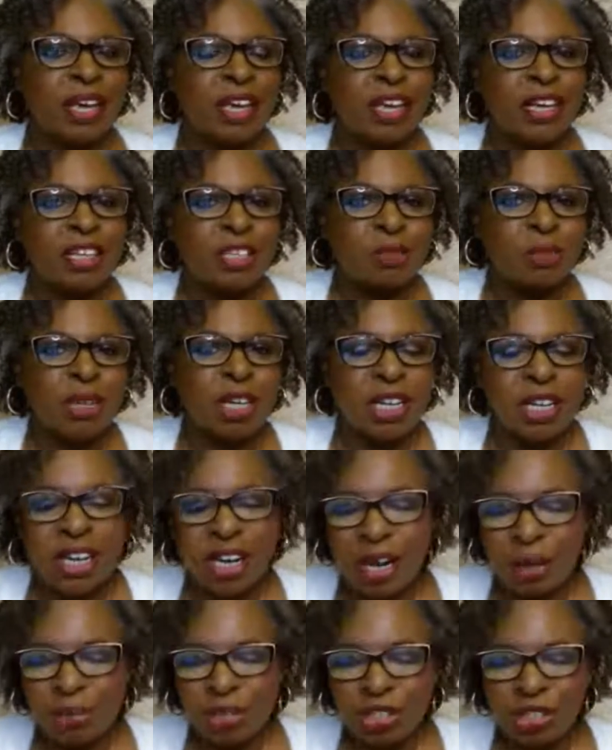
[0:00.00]
It has been an
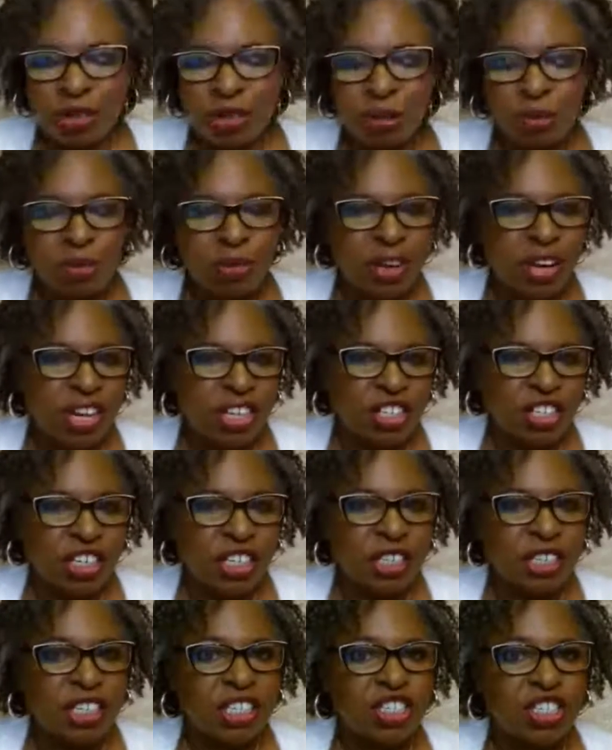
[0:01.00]
absolute pleasure.
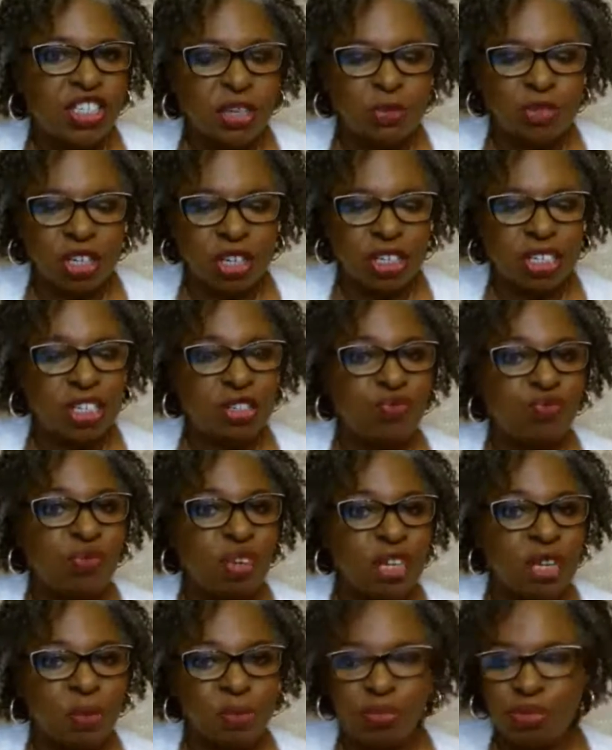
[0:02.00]
This subject is
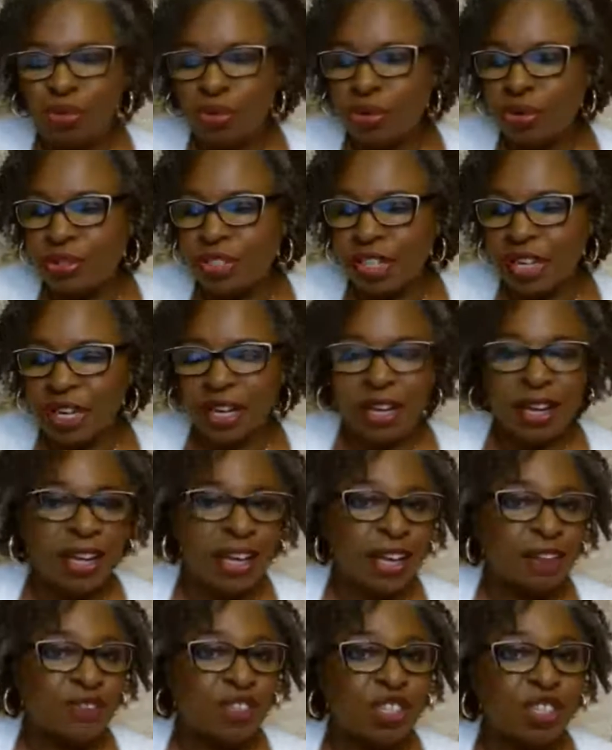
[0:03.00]
really broad and I
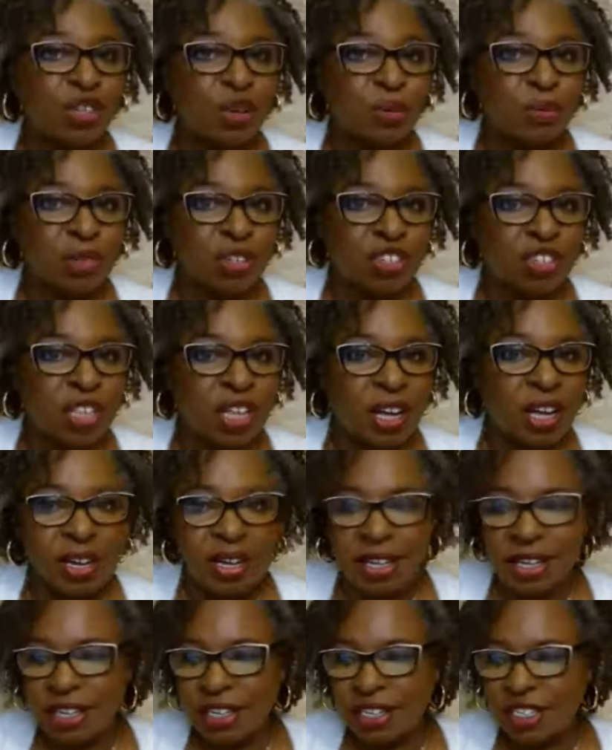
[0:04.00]
have so much that I
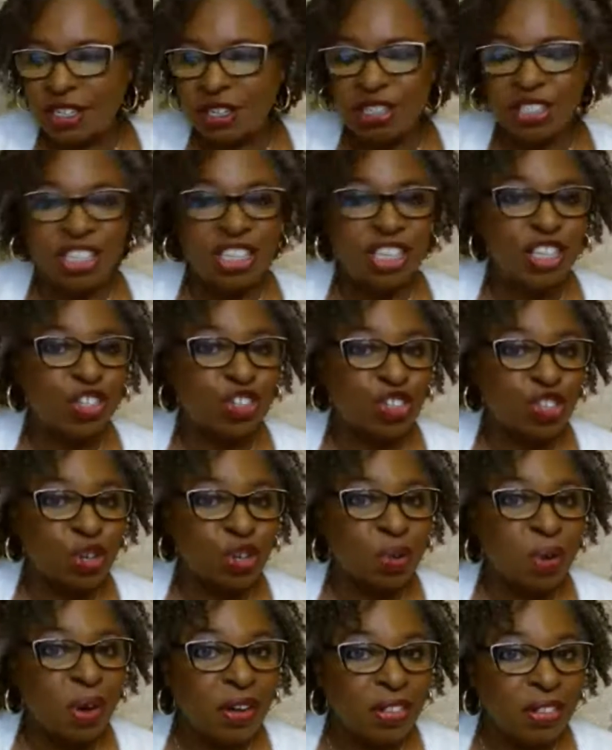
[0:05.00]
need to teach
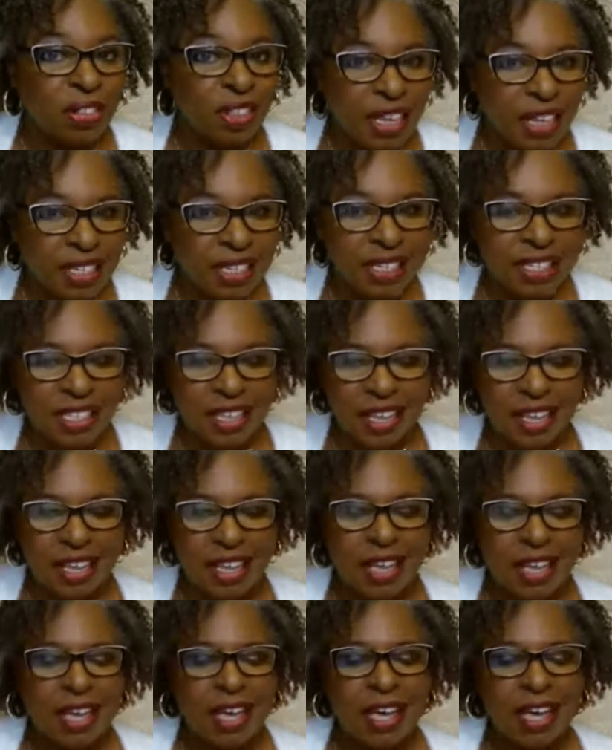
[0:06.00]
you on this.
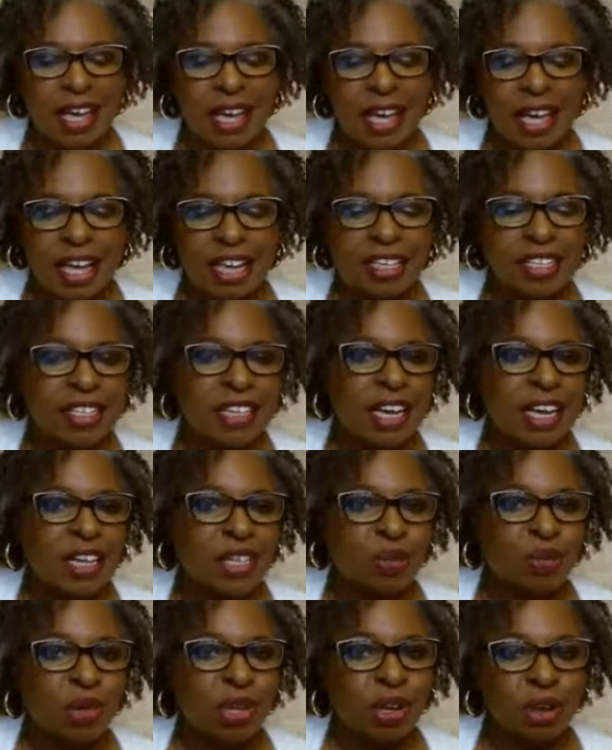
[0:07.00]
And
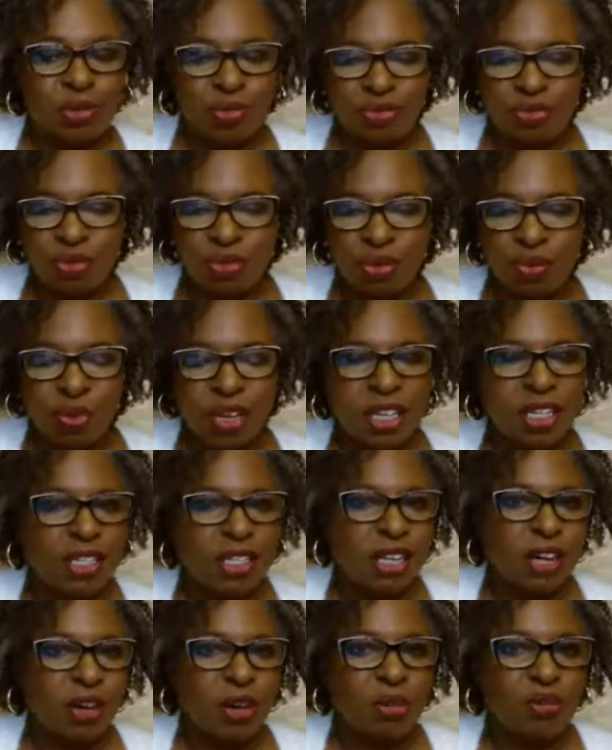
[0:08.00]
as we go through the
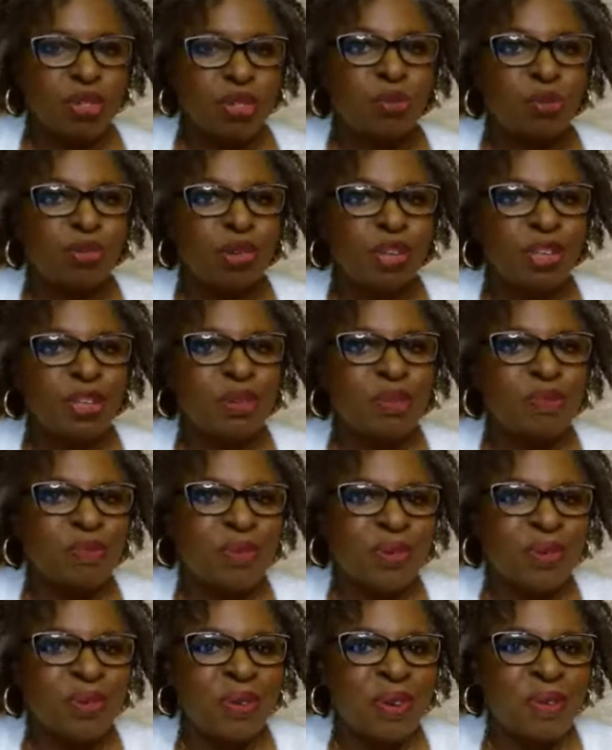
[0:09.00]
weeks, I hope to bring you
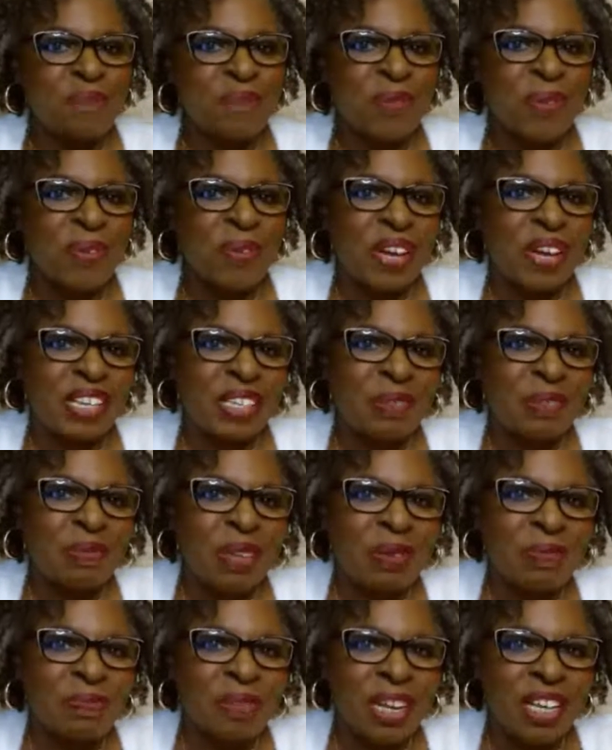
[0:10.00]
more and more. It's
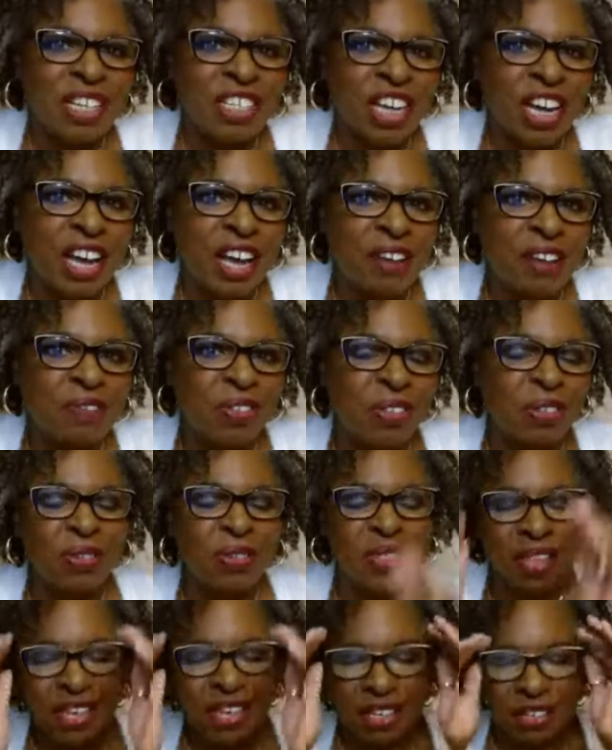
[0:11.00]
been a pleasure having you.
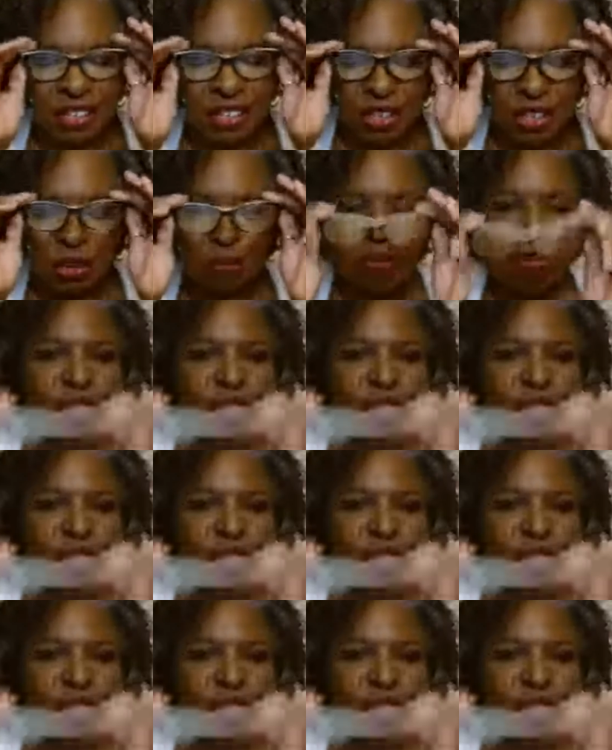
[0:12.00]
Thank you so